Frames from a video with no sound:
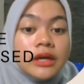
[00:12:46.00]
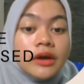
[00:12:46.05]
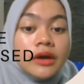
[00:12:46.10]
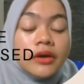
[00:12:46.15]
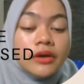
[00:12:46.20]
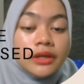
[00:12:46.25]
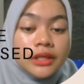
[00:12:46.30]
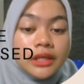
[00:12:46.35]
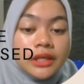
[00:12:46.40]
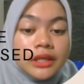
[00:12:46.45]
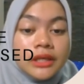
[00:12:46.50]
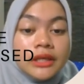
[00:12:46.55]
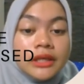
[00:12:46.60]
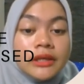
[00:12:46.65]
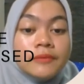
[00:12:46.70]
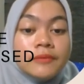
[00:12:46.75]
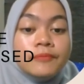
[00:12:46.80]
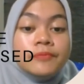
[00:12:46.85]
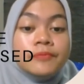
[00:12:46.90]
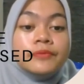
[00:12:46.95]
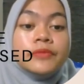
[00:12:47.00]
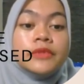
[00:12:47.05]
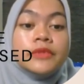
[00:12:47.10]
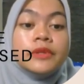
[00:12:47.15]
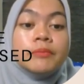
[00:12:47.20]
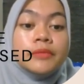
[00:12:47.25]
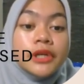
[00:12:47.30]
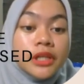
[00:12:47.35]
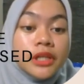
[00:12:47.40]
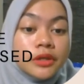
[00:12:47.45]
Okay,
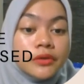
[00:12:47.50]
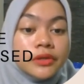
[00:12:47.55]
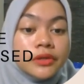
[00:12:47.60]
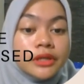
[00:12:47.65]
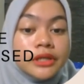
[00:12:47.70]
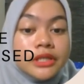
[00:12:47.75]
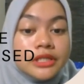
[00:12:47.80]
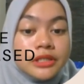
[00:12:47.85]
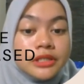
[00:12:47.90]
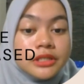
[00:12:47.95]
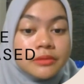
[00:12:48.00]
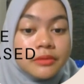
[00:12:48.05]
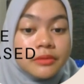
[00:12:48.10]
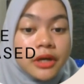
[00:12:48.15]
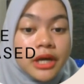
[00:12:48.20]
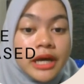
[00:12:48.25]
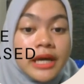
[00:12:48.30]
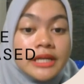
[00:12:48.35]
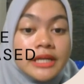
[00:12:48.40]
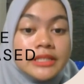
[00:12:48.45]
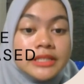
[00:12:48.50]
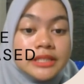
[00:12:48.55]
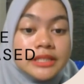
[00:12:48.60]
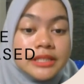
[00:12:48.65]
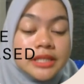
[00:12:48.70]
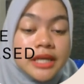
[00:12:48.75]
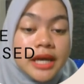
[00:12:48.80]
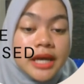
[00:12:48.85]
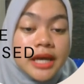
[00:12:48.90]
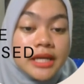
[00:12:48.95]
below here is about
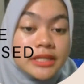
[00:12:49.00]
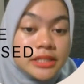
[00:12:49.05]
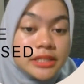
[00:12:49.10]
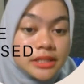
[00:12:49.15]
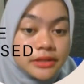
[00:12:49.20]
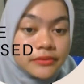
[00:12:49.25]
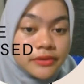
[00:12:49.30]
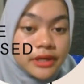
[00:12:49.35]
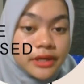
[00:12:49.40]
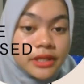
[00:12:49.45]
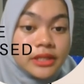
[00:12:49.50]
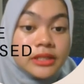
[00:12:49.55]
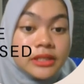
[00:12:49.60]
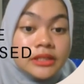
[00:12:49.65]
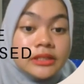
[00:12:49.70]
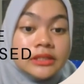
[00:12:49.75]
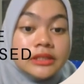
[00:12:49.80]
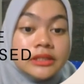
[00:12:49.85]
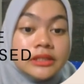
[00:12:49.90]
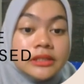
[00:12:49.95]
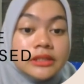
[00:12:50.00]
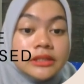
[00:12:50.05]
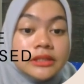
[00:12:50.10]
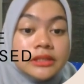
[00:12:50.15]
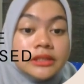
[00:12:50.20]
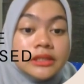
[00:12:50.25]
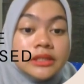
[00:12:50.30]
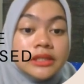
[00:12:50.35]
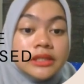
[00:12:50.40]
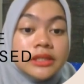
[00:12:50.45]
accelerate the
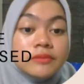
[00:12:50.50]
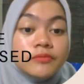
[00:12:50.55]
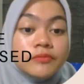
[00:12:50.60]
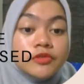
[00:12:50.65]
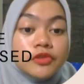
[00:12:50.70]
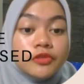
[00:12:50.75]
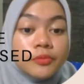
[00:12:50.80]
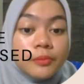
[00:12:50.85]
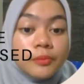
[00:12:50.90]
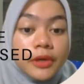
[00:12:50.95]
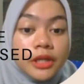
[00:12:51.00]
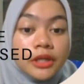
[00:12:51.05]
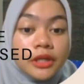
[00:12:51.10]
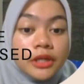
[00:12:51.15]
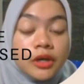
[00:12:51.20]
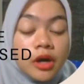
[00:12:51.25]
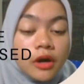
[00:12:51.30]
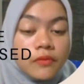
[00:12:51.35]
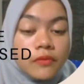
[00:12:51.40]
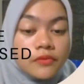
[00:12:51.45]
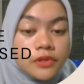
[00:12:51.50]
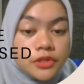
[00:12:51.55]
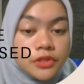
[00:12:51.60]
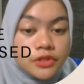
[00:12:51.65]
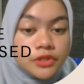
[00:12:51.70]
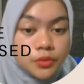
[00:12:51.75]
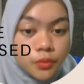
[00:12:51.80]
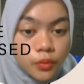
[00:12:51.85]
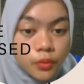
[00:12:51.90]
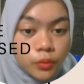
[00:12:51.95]
improvement of the
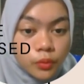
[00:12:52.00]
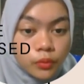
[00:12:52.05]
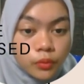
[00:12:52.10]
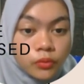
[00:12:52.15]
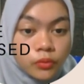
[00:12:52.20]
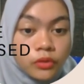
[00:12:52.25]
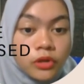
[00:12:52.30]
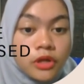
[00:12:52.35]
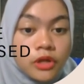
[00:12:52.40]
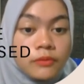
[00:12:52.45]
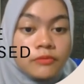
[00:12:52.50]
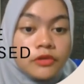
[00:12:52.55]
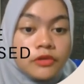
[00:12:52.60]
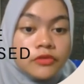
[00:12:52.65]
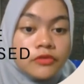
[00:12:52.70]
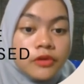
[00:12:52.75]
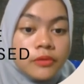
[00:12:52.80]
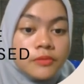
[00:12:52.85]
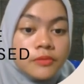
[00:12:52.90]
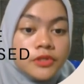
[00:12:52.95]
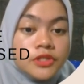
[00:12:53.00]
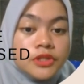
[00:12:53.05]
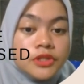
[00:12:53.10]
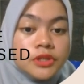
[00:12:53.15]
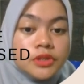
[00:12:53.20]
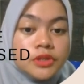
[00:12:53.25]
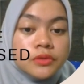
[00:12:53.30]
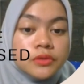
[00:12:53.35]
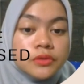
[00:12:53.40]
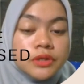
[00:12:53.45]
school performance
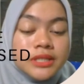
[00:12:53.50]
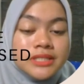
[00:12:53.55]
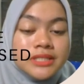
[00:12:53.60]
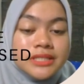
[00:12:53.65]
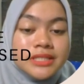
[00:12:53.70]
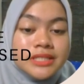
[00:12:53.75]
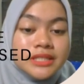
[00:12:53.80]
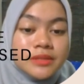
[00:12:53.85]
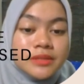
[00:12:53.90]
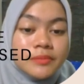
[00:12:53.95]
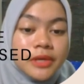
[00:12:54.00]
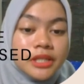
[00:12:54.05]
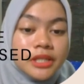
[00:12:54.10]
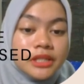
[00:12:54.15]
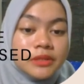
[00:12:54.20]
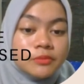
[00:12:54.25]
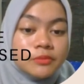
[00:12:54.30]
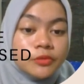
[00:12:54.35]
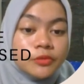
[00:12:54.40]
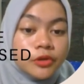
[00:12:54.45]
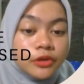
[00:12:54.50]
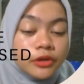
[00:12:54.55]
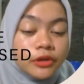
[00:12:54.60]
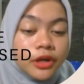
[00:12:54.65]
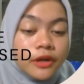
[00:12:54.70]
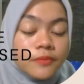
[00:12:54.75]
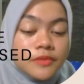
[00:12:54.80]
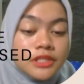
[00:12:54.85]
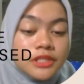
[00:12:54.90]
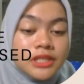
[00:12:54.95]
through a systematic
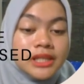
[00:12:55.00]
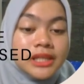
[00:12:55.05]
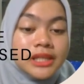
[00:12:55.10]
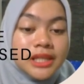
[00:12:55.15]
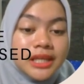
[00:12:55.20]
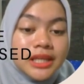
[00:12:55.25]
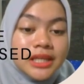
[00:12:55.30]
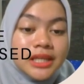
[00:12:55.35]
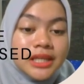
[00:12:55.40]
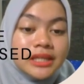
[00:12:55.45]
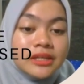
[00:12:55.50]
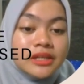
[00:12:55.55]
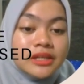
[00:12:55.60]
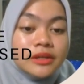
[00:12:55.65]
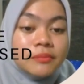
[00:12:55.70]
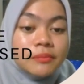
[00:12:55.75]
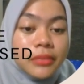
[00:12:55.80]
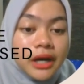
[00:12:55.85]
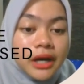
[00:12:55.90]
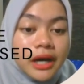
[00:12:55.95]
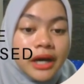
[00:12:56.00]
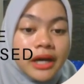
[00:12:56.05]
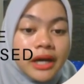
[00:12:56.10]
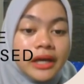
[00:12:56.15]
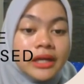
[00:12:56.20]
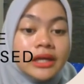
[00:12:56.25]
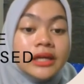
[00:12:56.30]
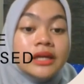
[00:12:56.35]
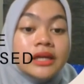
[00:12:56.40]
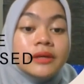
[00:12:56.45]
programs led by
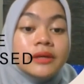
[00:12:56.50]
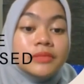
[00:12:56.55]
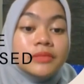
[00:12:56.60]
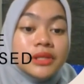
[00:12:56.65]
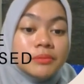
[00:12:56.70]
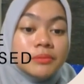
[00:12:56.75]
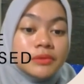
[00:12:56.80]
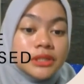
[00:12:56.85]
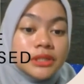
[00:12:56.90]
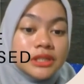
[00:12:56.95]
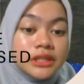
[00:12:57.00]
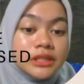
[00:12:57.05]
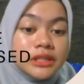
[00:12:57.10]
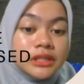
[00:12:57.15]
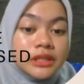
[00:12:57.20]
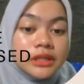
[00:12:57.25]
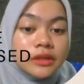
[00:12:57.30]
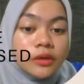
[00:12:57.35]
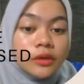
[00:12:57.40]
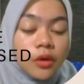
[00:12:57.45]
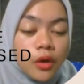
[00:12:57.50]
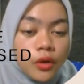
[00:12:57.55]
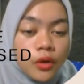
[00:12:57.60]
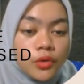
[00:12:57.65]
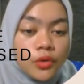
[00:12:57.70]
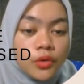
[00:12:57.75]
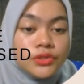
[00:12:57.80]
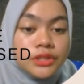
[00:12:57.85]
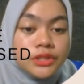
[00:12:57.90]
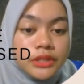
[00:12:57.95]
PPD in all
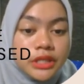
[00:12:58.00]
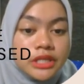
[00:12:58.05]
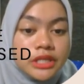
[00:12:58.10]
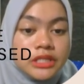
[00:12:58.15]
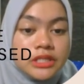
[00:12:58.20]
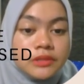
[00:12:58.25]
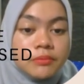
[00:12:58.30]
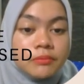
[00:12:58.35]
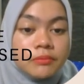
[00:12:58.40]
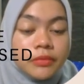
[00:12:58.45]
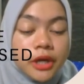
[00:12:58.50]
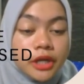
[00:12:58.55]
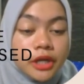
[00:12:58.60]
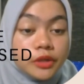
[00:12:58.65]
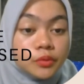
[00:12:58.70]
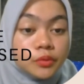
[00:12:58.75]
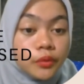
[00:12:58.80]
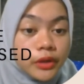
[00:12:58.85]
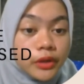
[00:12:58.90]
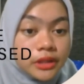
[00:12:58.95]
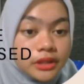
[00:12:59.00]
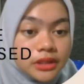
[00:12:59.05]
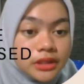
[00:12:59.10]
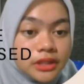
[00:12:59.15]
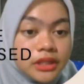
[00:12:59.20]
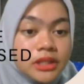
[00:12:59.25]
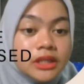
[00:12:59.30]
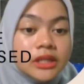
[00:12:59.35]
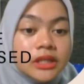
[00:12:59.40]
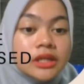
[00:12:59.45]
states by
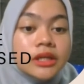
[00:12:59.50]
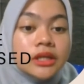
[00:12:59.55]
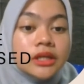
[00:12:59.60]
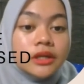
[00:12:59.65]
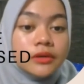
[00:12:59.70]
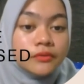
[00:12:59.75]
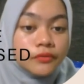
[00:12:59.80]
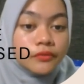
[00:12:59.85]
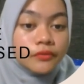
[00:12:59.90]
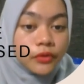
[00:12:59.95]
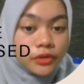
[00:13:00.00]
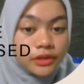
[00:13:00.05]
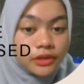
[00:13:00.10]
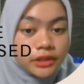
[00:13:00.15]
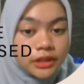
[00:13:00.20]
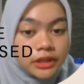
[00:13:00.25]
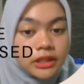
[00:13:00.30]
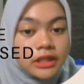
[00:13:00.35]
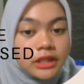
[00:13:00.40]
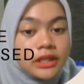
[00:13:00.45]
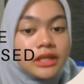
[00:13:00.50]
2014.